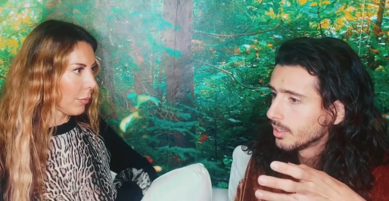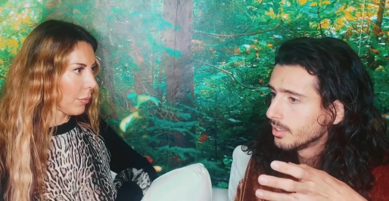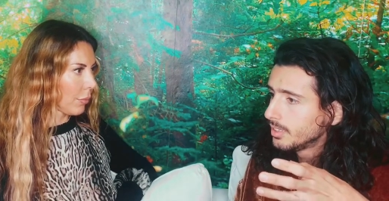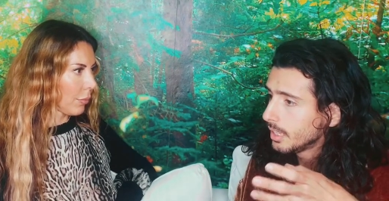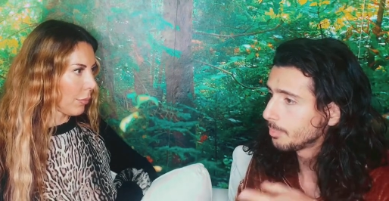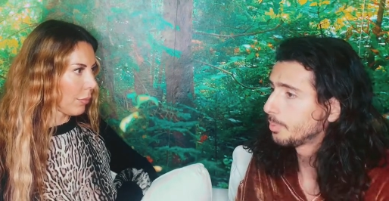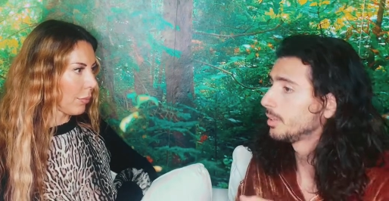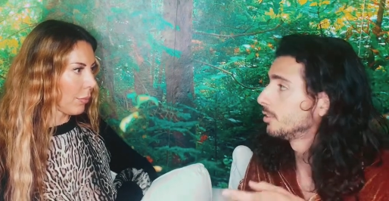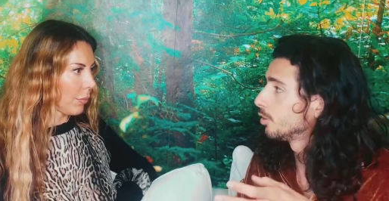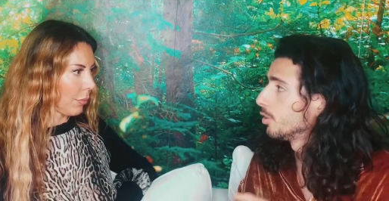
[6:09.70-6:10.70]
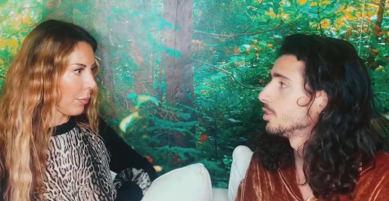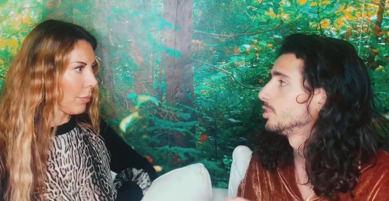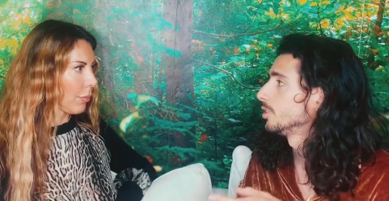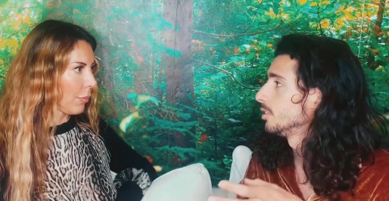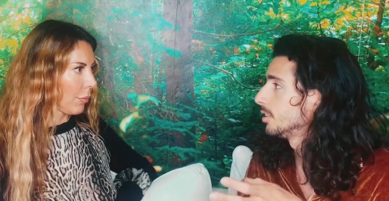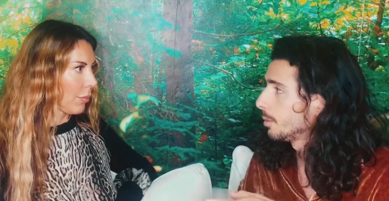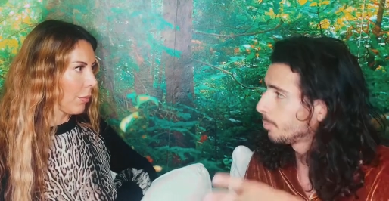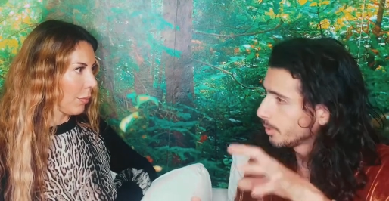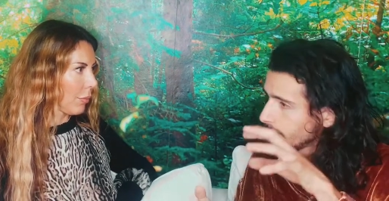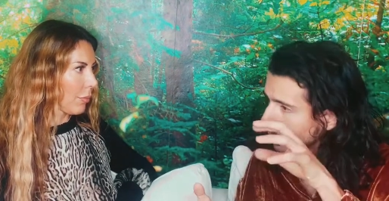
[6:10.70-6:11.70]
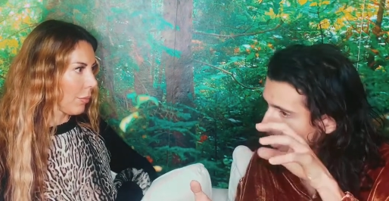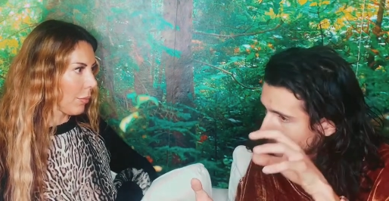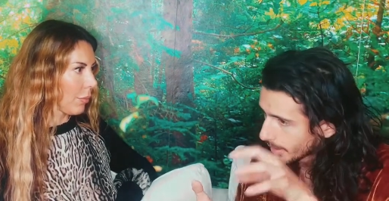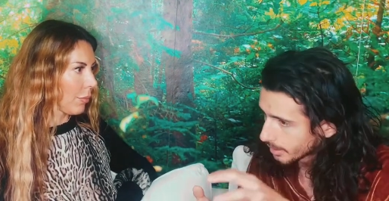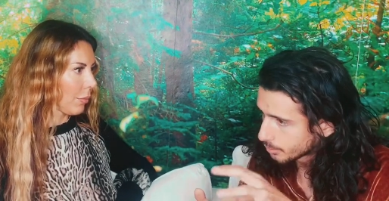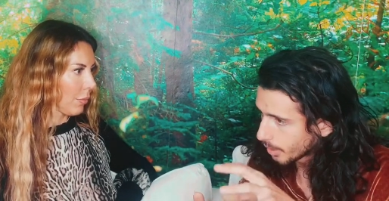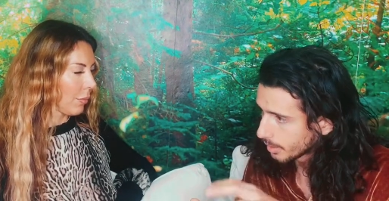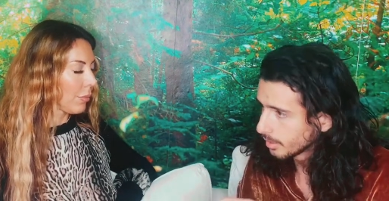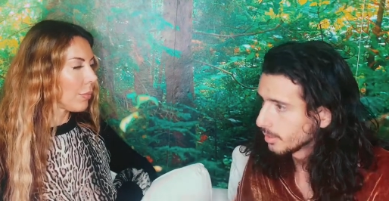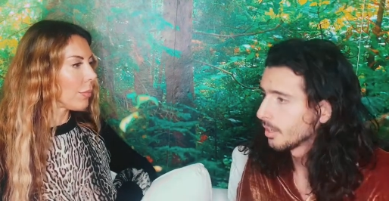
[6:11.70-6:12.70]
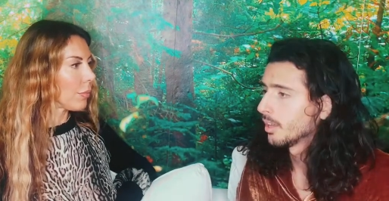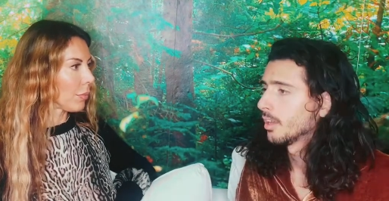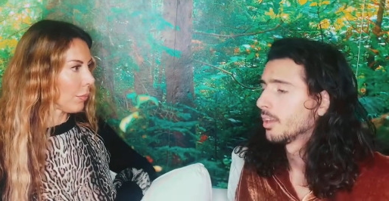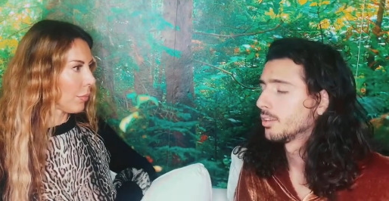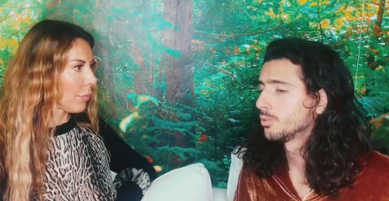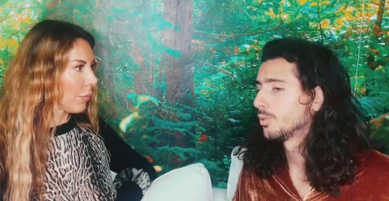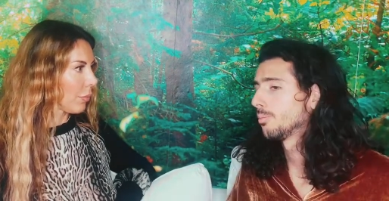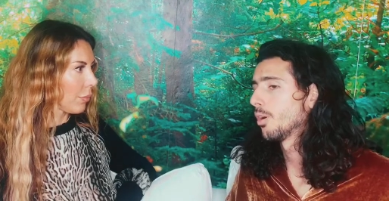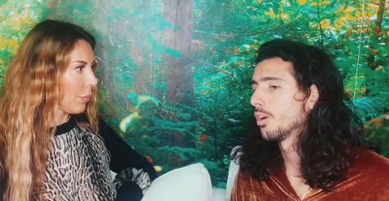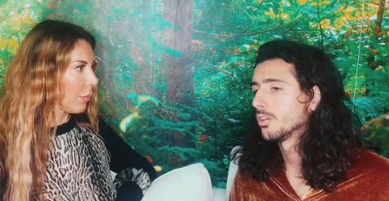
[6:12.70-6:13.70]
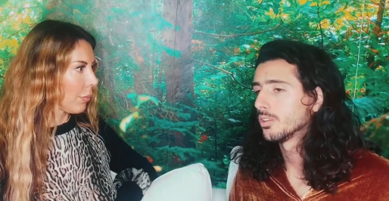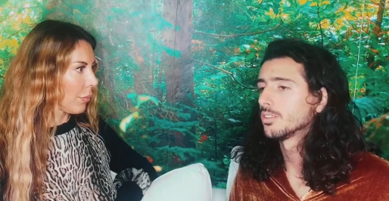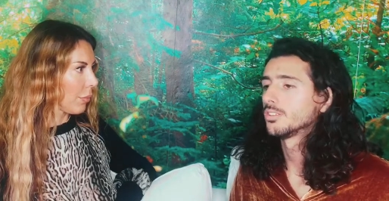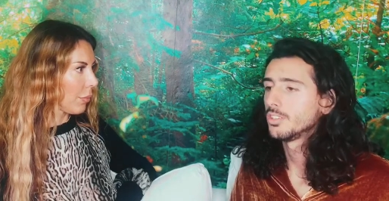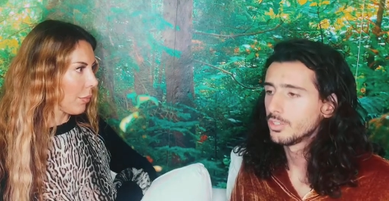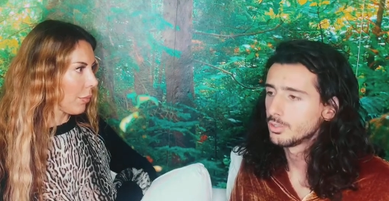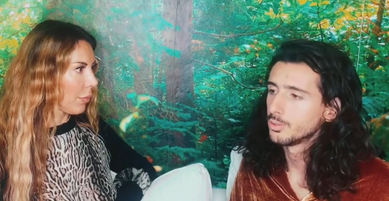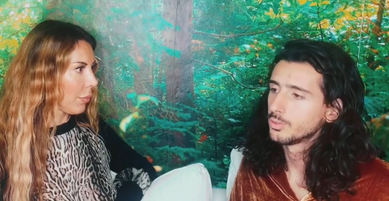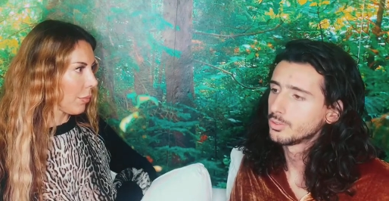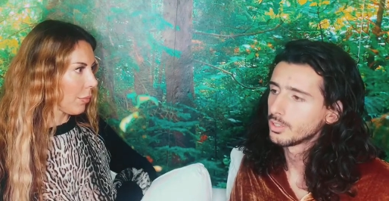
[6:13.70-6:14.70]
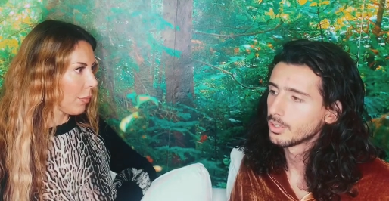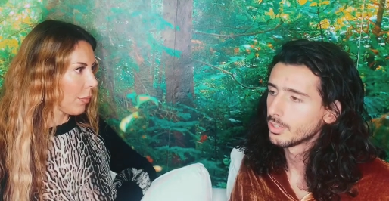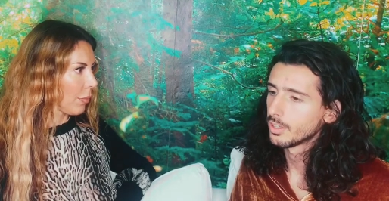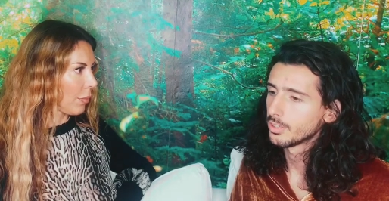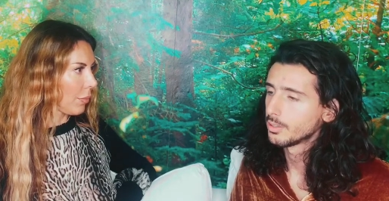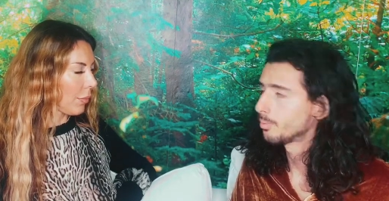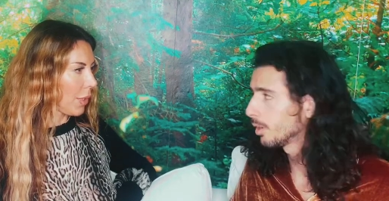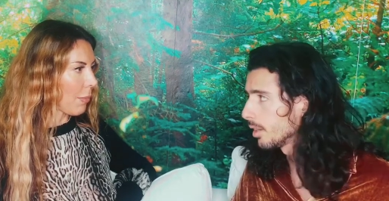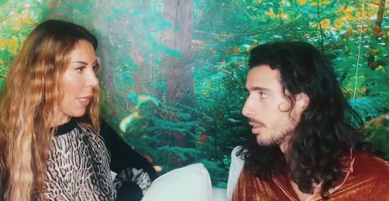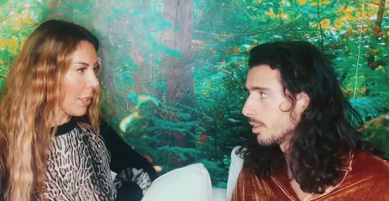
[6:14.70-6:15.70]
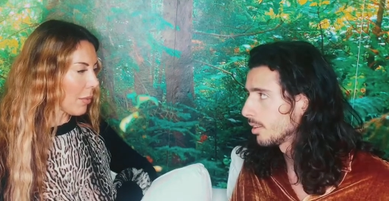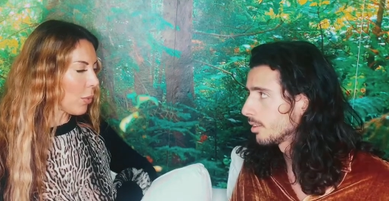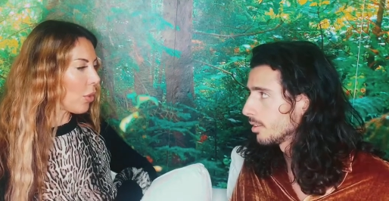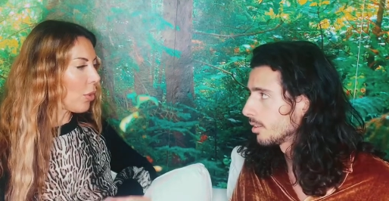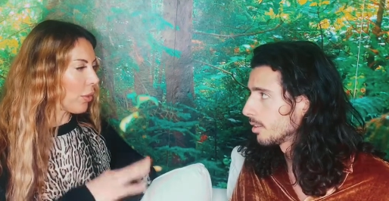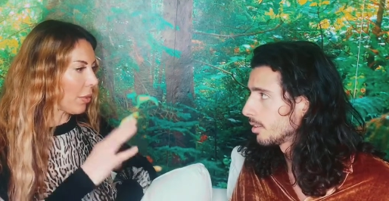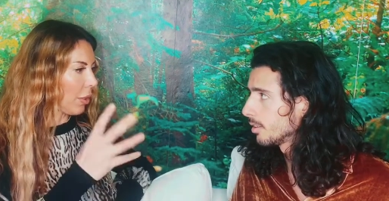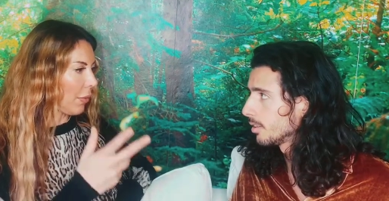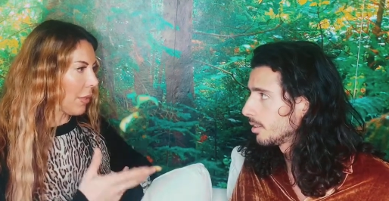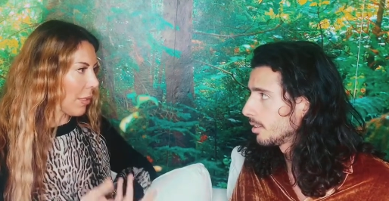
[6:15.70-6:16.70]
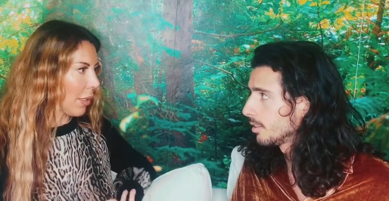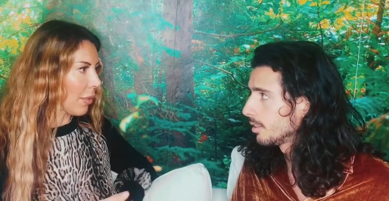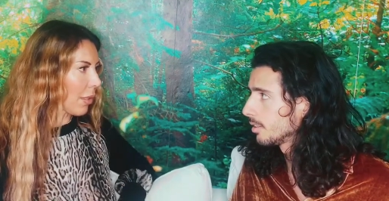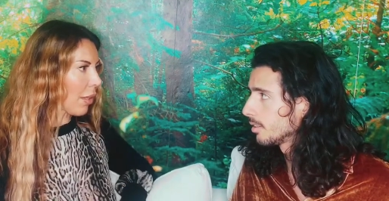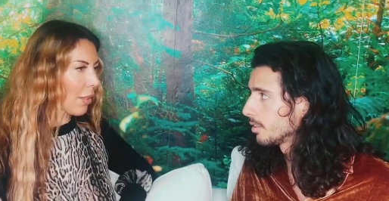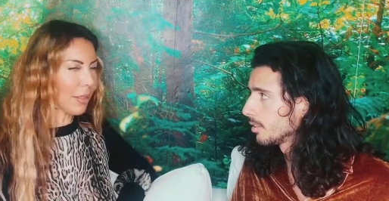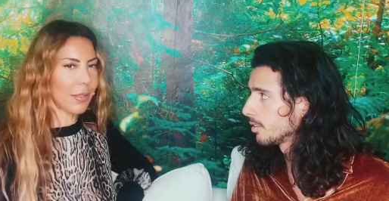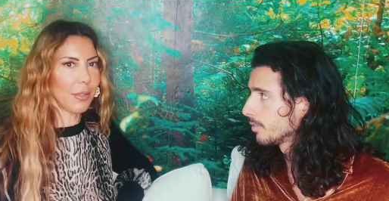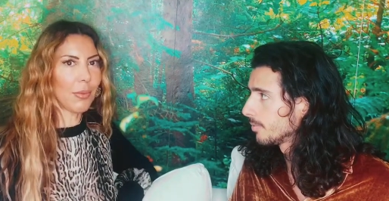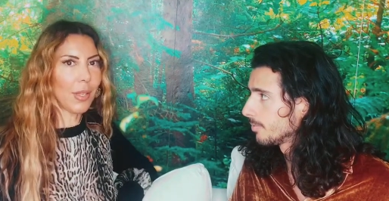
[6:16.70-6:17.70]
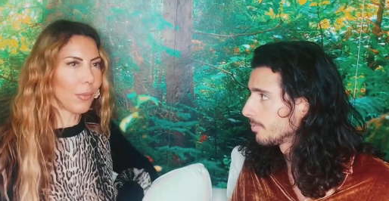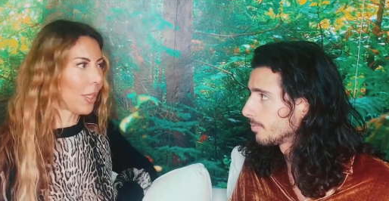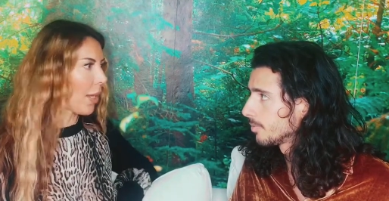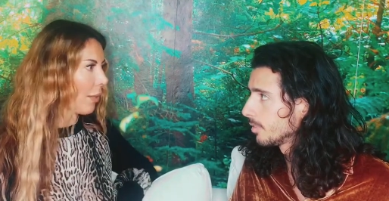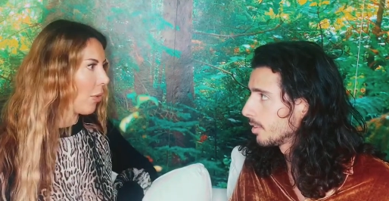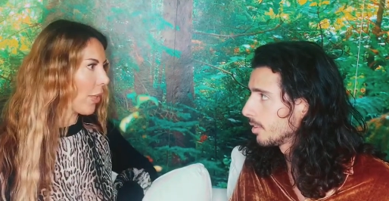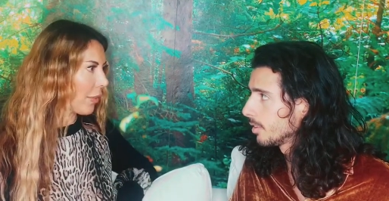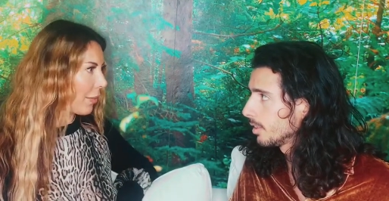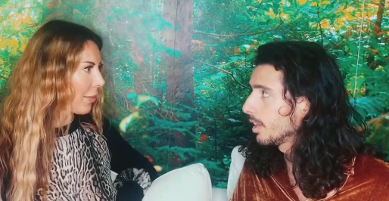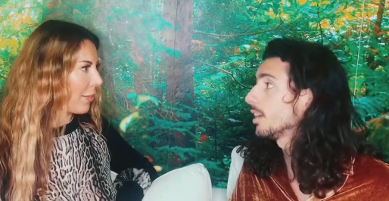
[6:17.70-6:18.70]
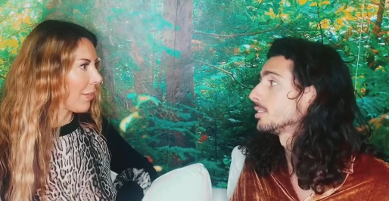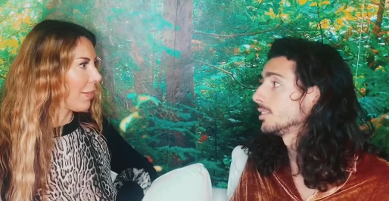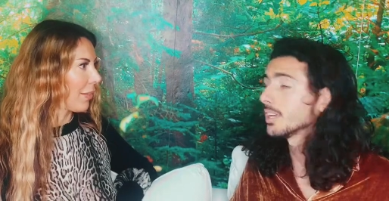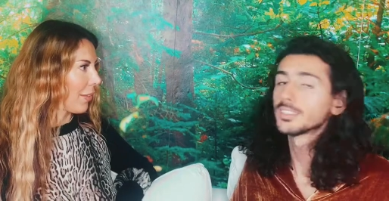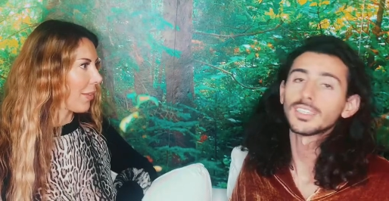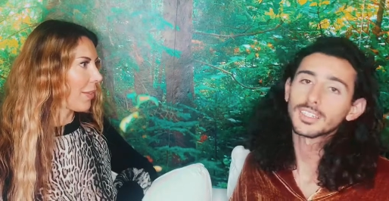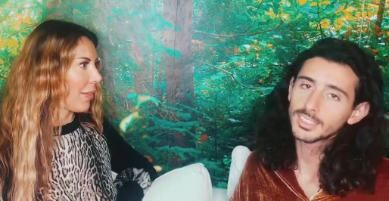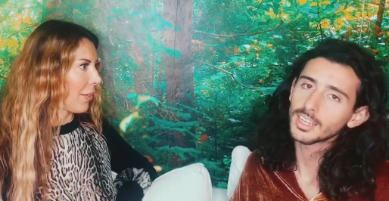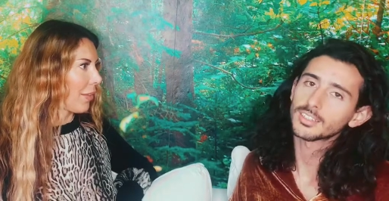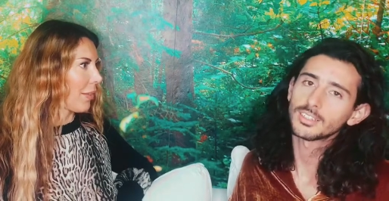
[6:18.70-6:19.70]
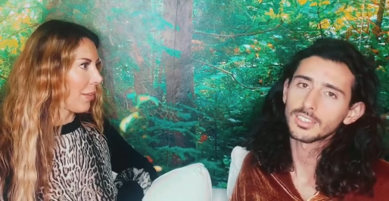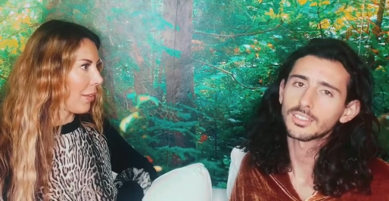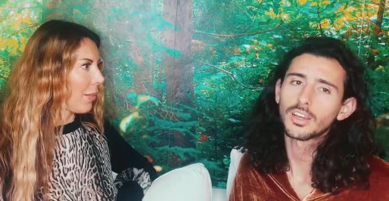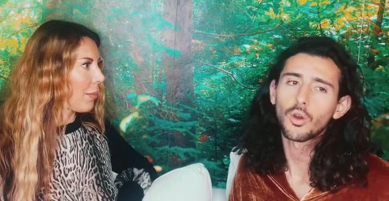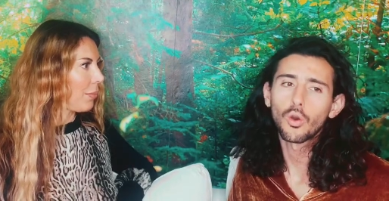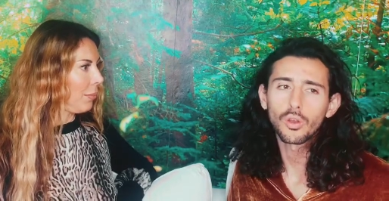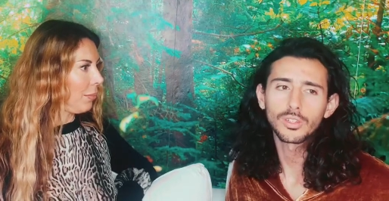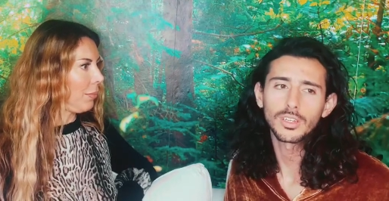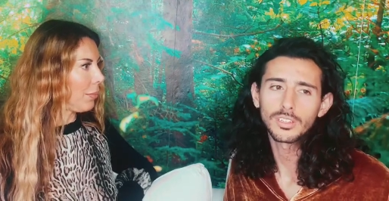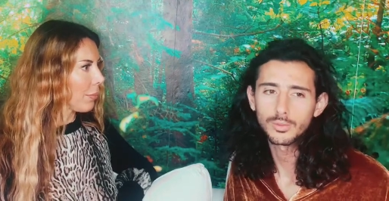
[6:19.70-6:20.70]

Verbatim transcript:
Speaker 1: deeply nourishing deeply penetrating into the body and the tissues and, and the brain. It makes it
Speaker 2: more lucrative. It's like the car doesn't run without oil.
Speaker 1: Yes, yes, exactly. It's like the oil that is